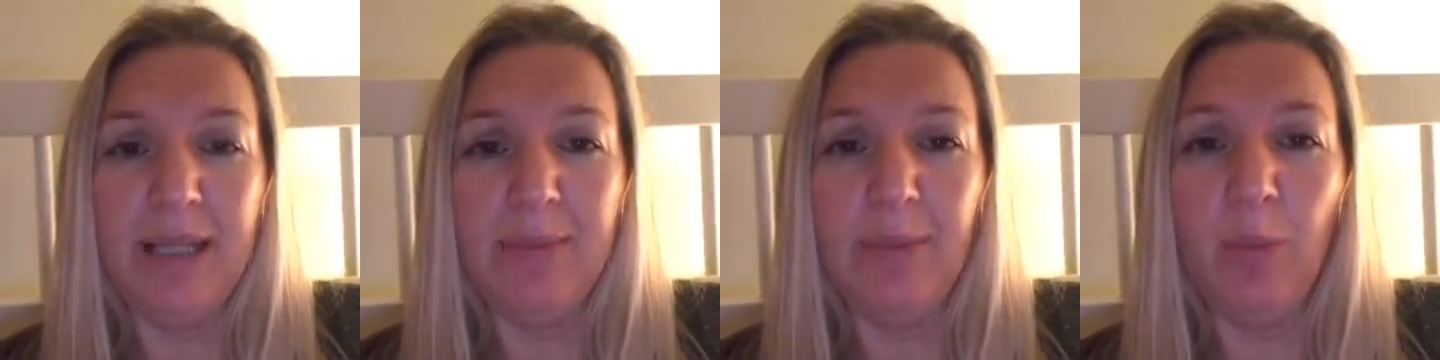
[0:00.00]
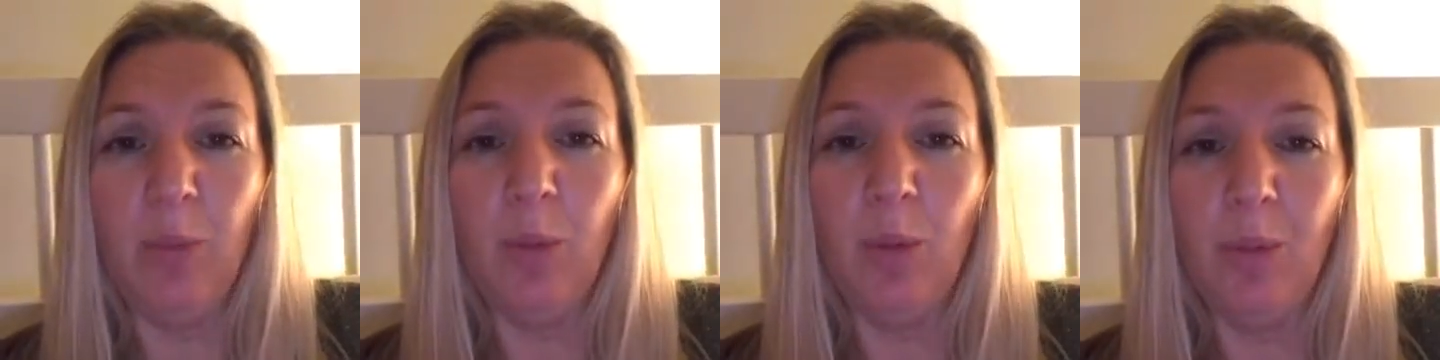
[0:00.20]

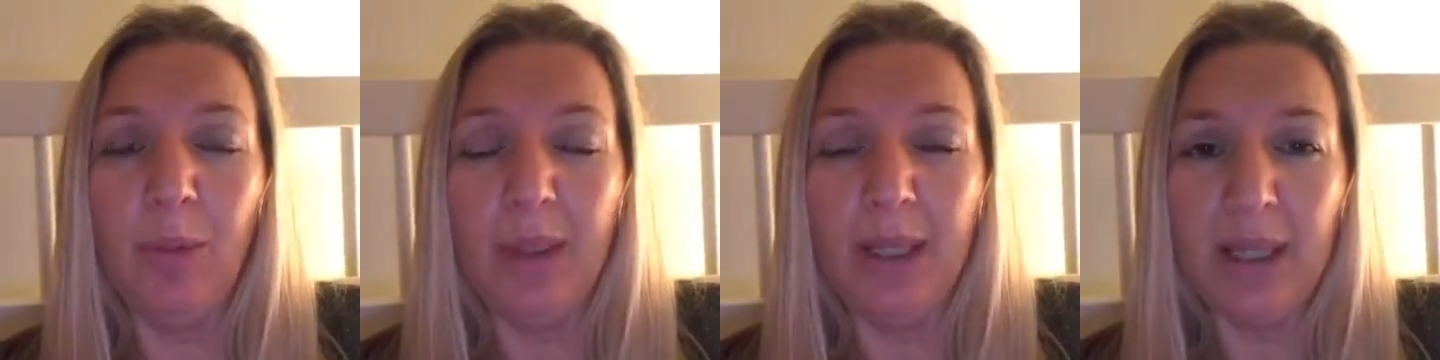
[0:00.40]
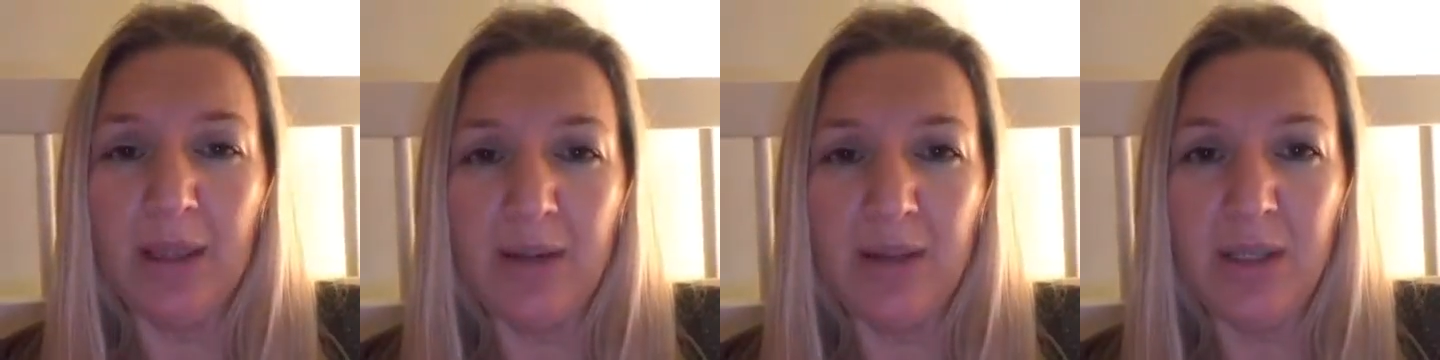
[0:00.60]
but what we're
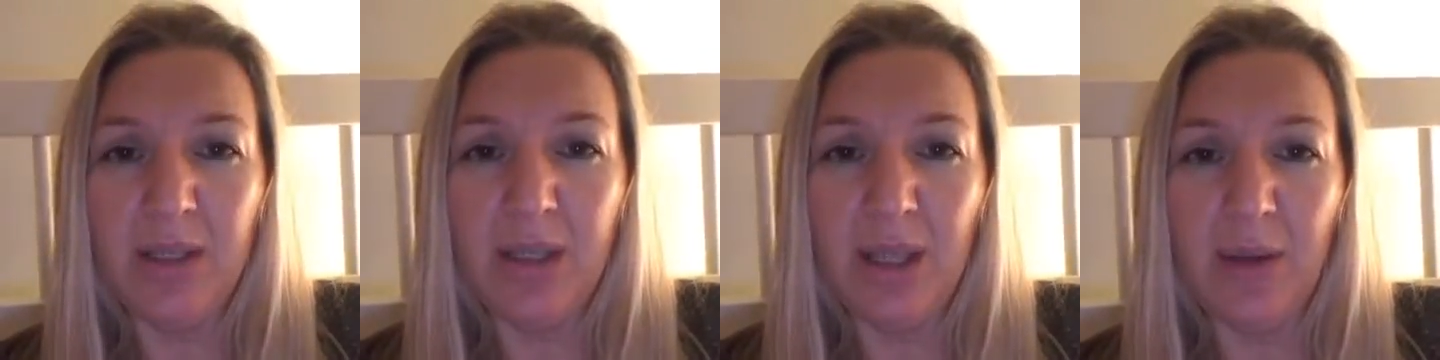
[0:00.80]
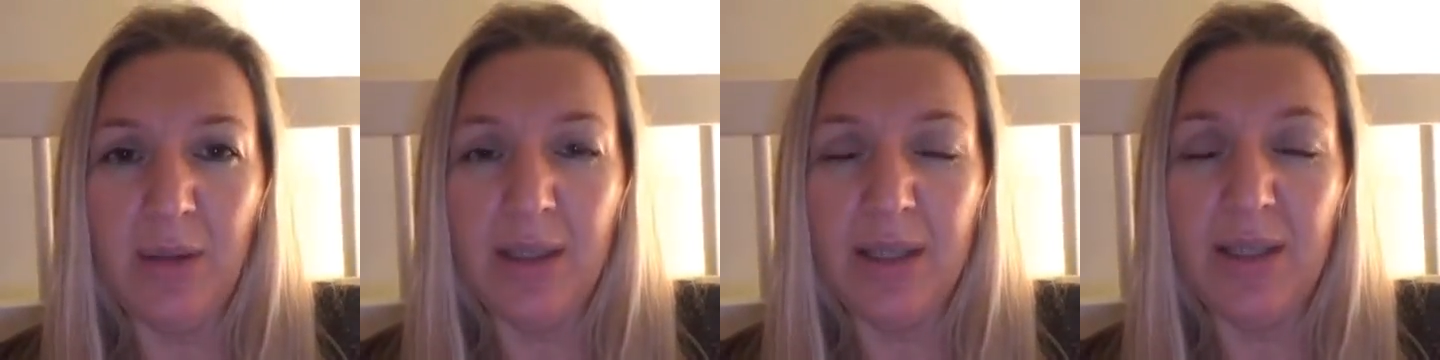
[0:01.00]
going to
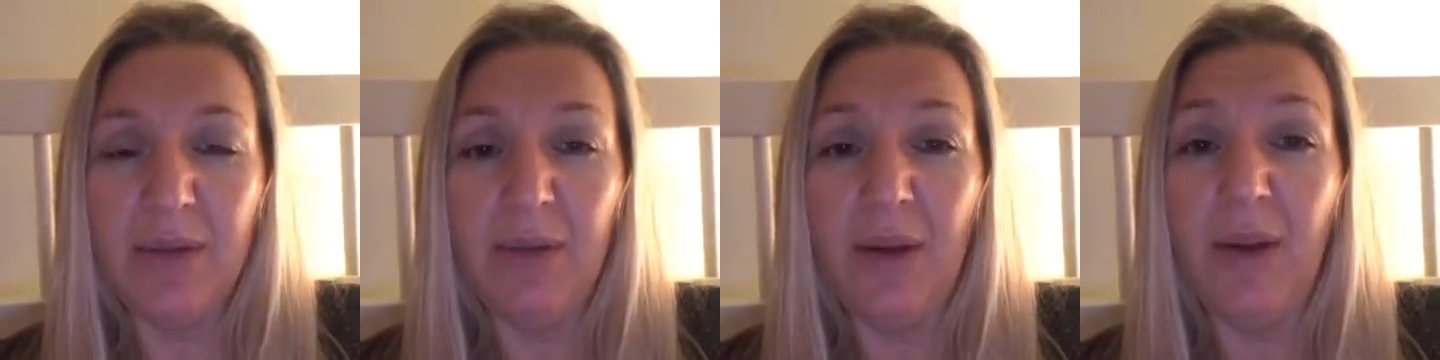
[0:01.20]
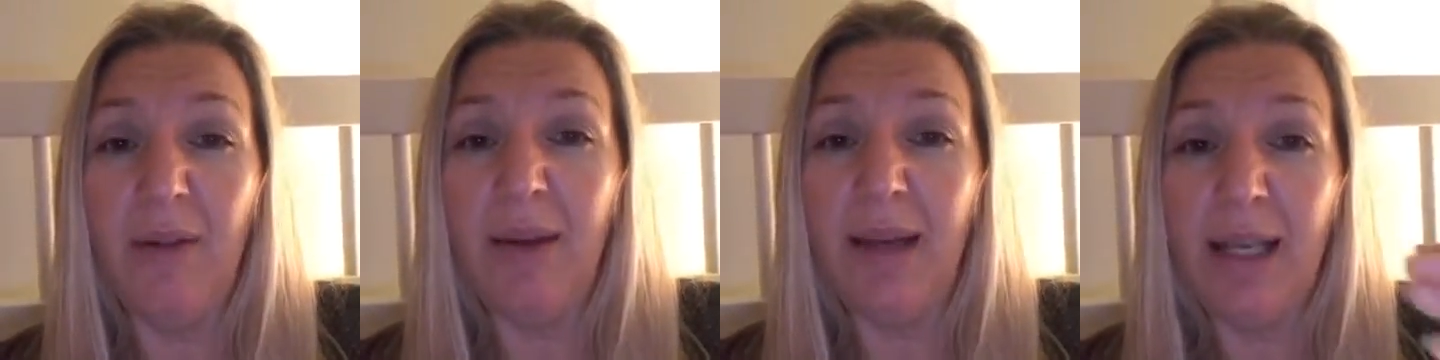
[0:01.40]
do is a
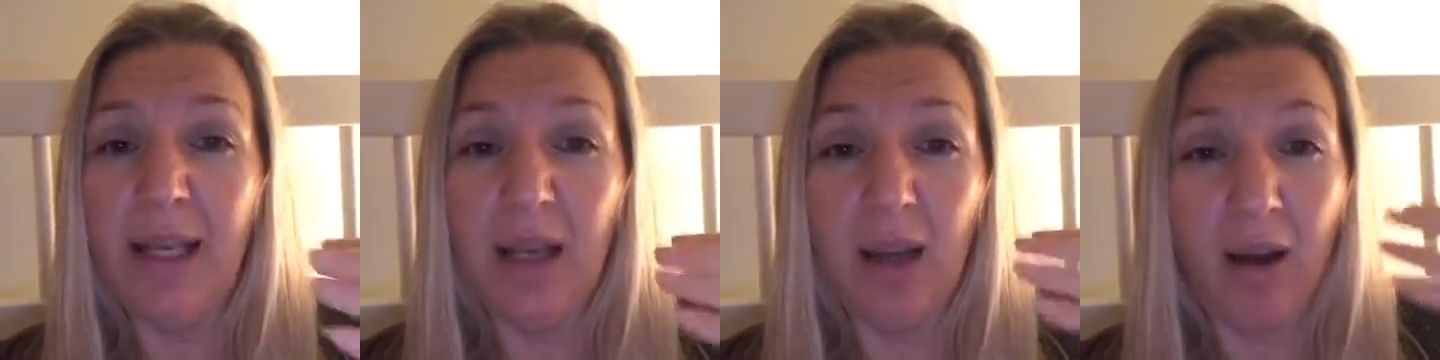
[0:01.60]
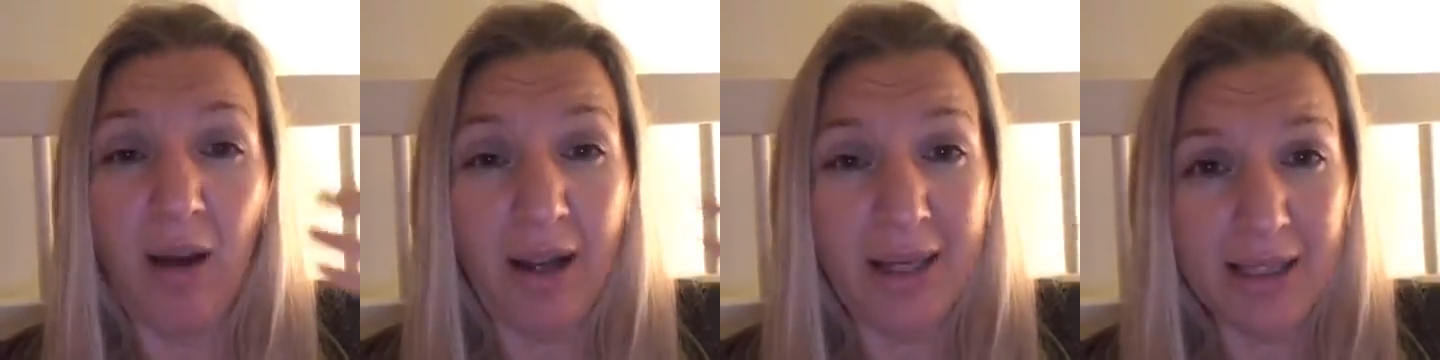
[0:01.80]
very
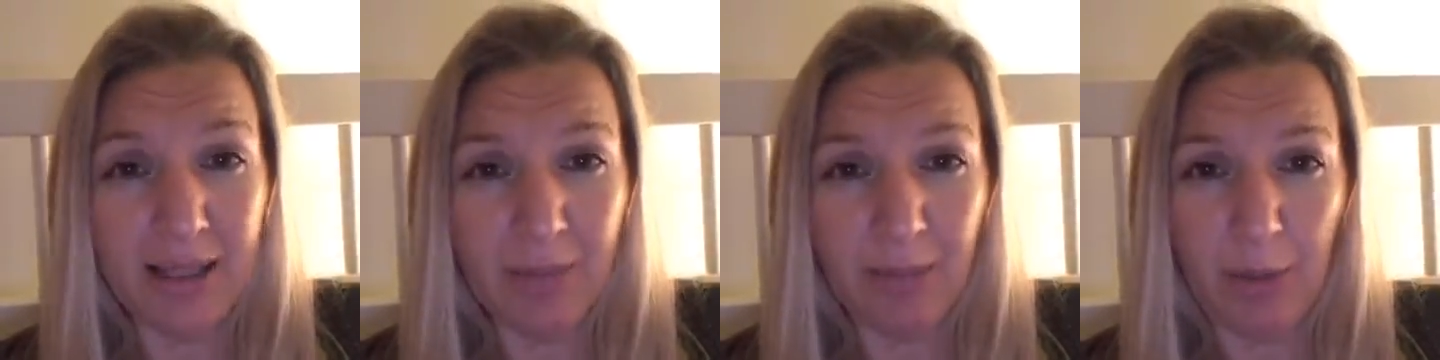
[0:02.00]
light